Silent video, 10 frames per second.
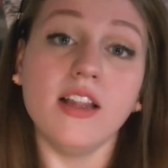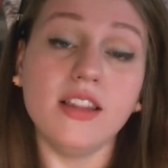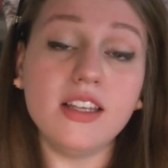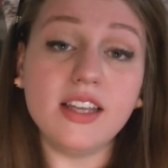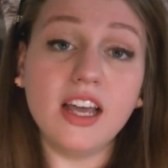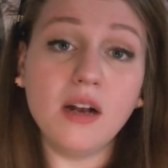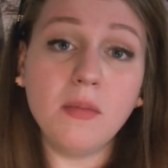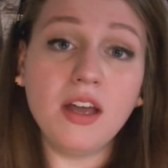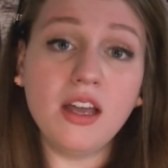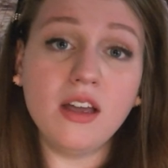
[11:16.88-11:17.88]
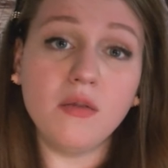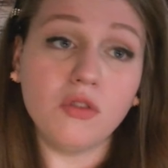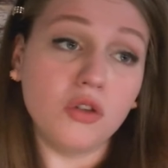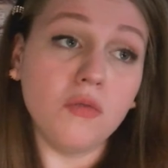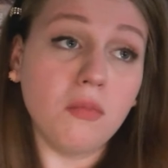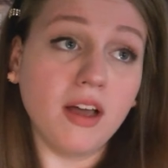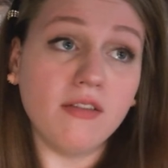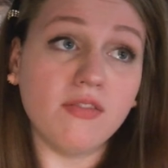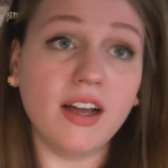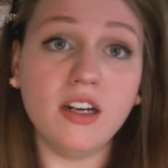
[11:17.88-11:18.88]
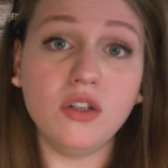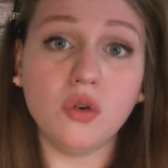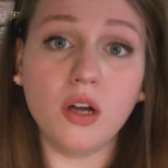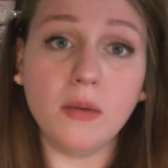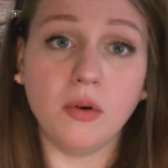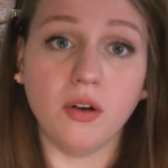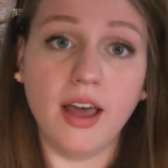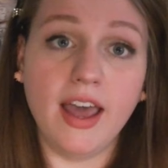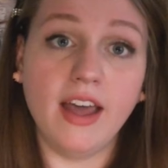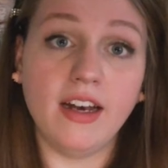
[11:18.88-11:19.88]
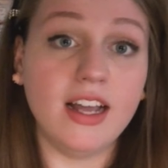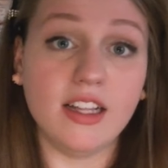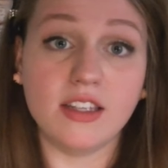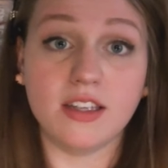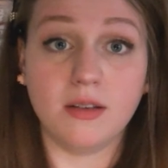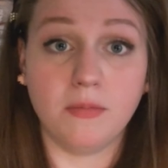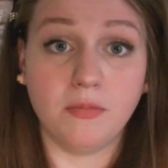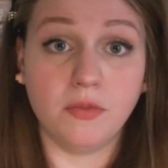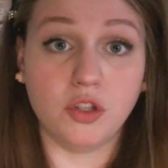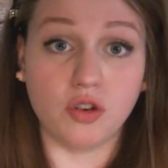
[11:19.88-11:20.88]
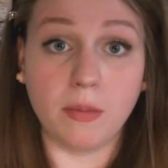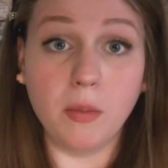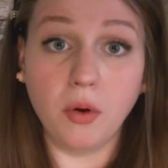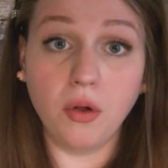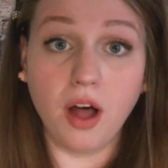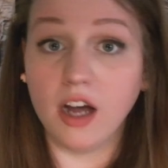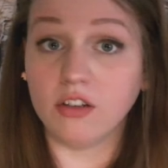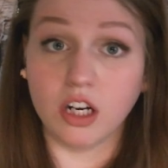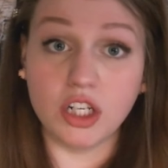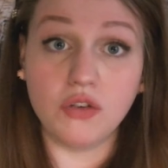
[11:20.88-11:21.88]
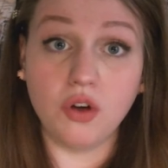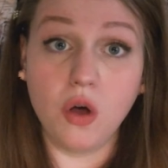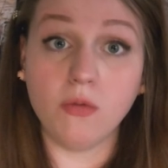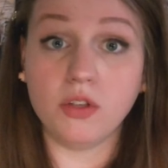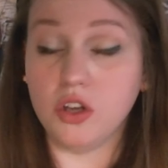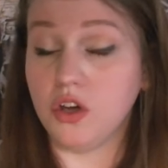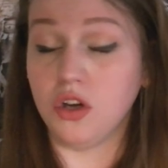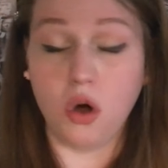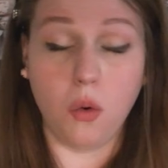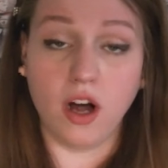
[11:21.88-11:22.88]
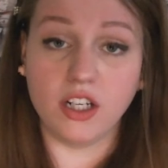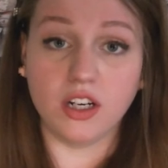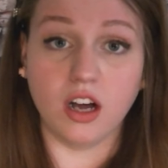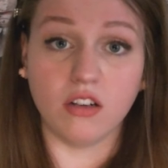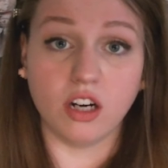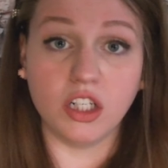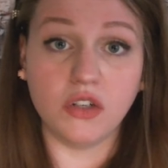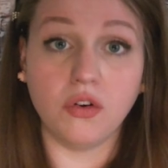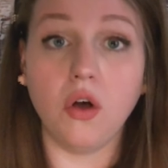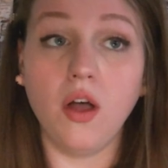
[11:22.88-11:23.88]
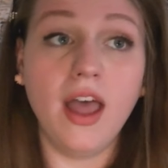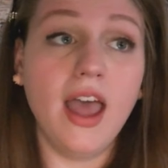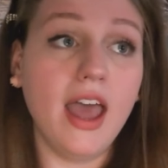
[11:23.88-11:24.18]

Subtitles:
this anime you might find enjoyable, and it's streamable on Crunchyroll, so you can go watch it on Crunchyroll,